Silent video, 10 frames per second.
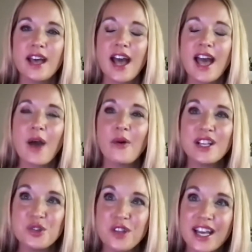how I
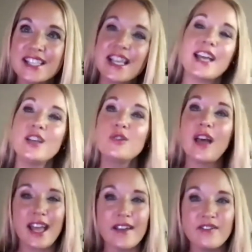do that is I
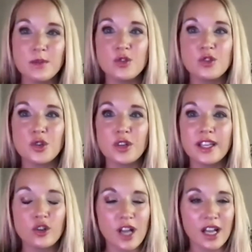have them do student
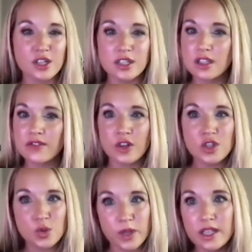introductions the
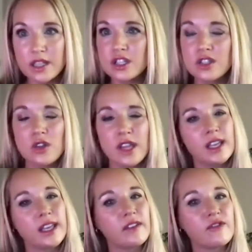first week, just so they can
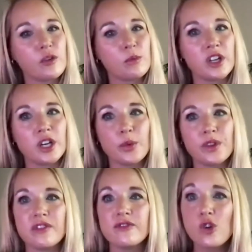get familiar with
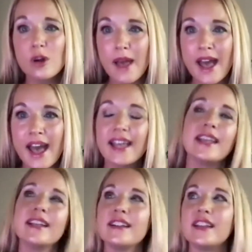the format
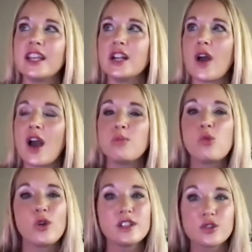and how
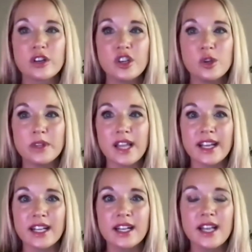points are
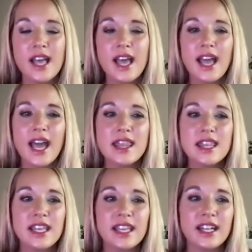accumulated. And
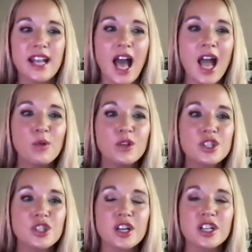then I will
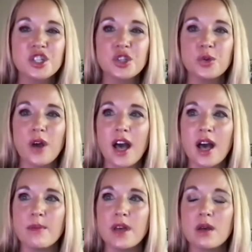start
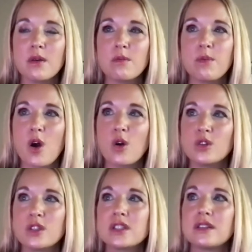to
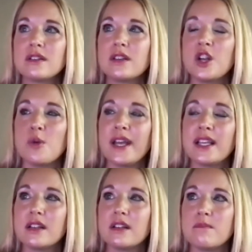post, make
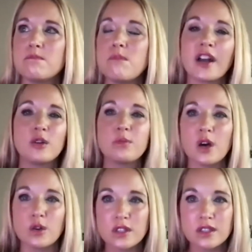model
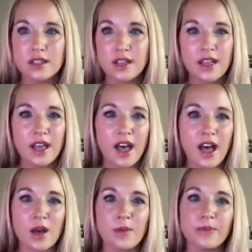posts,
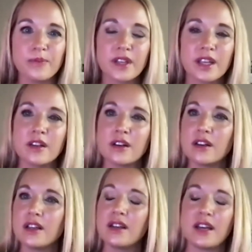either
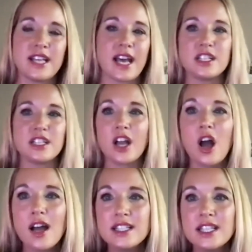attaching
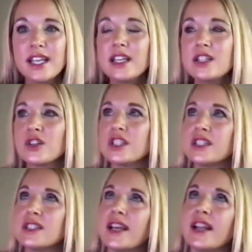content or just
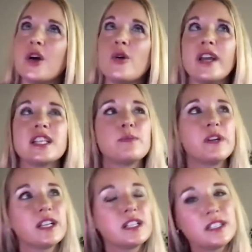saying, oh, I
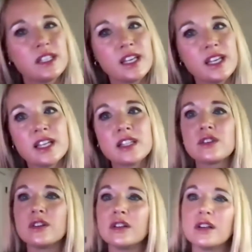experienced this,
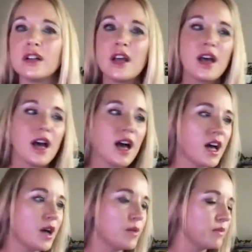or
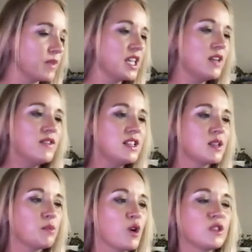even
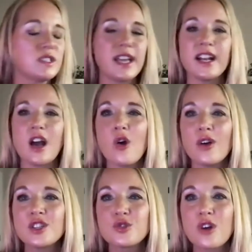post saying, oh, I
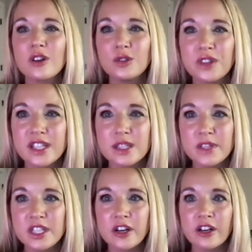struggled with this
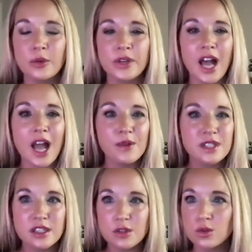material when I was
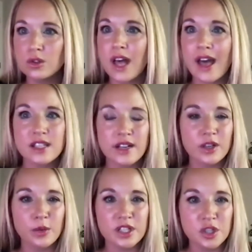in school, how's
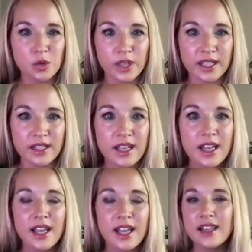everyone doing?
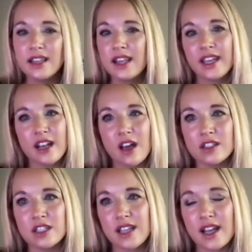And then they can all
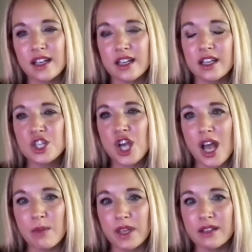just kind of
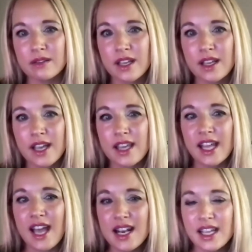chime in, and they
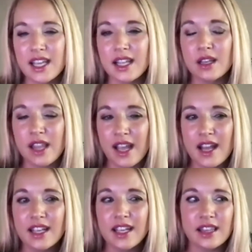kind of
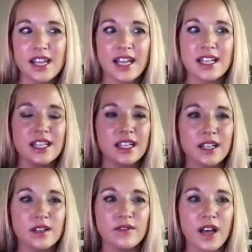get the idea
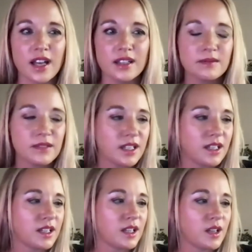of
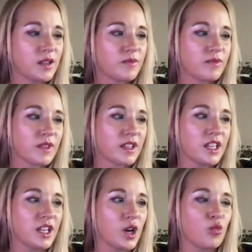
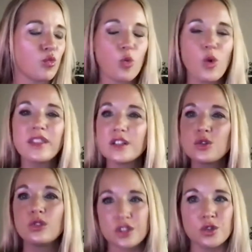of what the
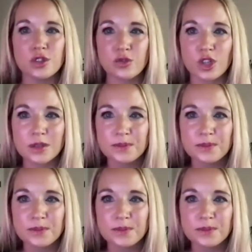tool's used for.